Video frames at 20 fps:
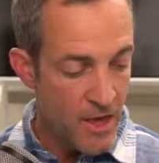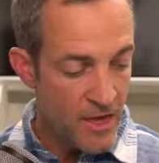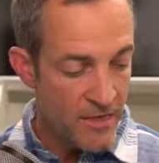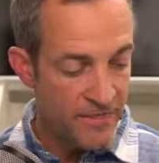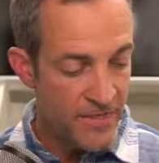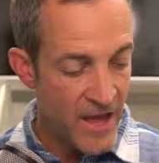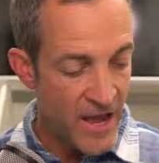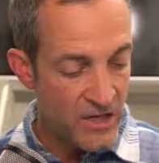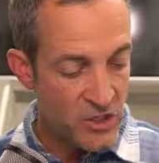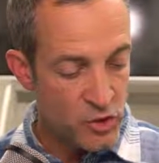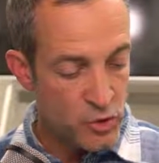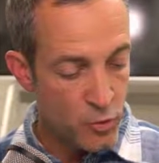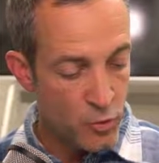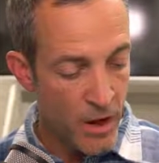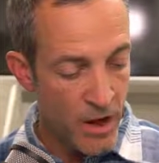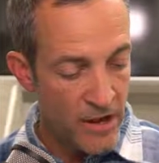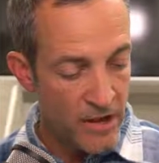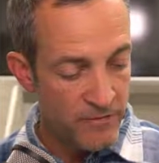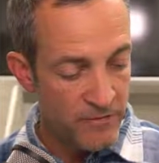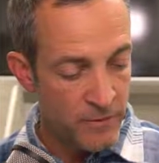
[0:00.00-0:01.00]
That
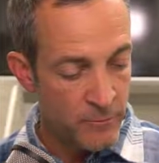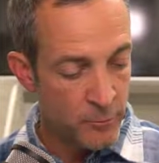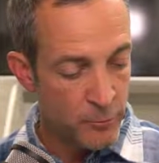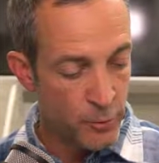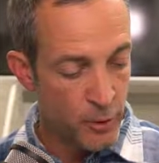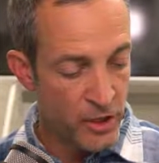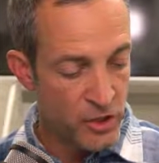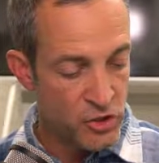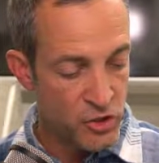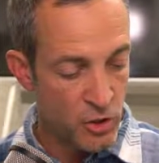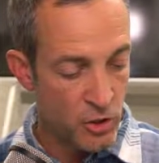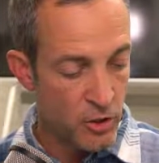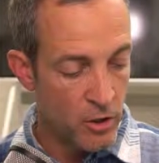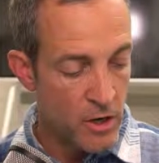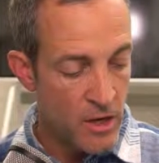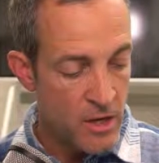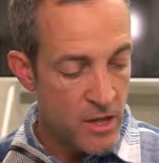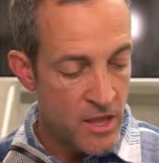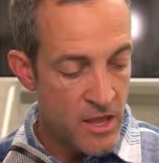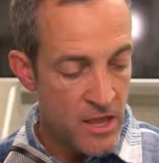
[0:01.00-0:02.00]
driving pressure,
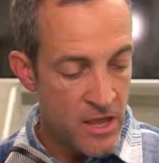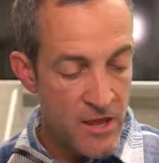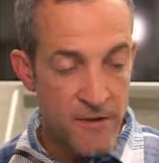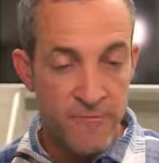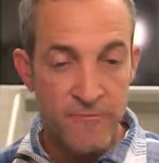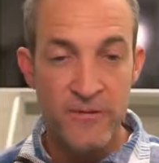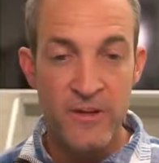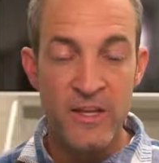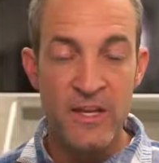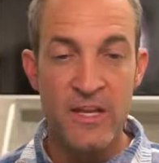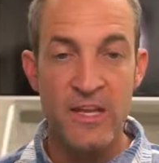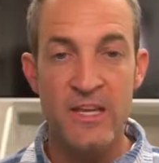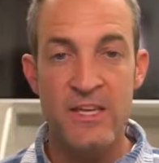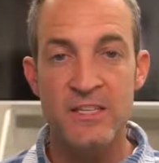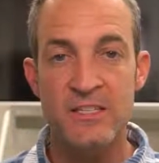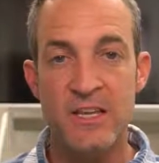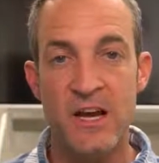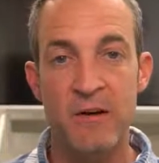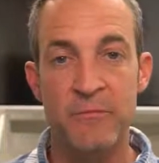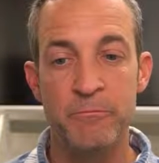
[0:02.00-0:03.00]
if it
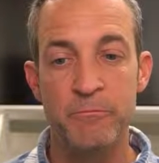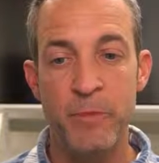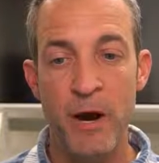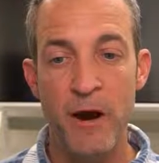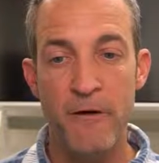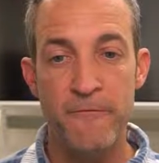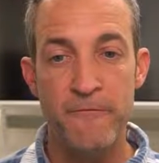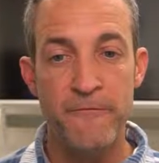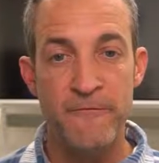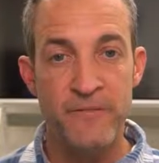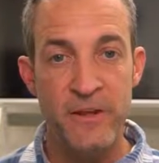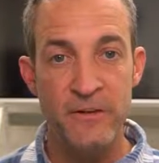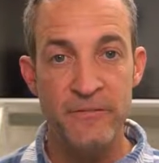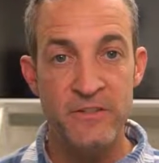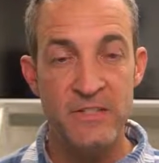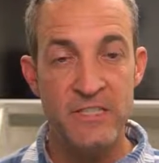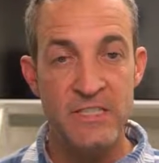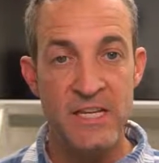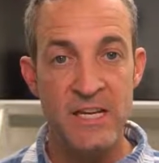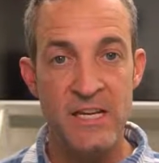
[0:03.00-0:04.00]
is above
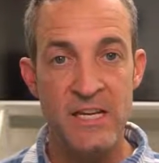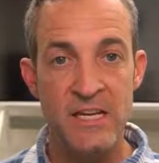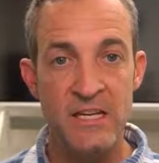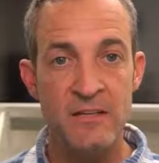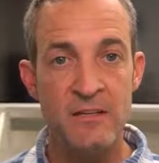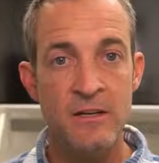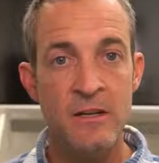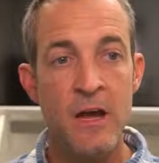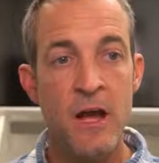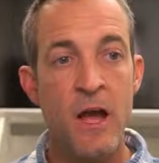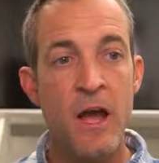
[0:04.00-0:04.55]
15,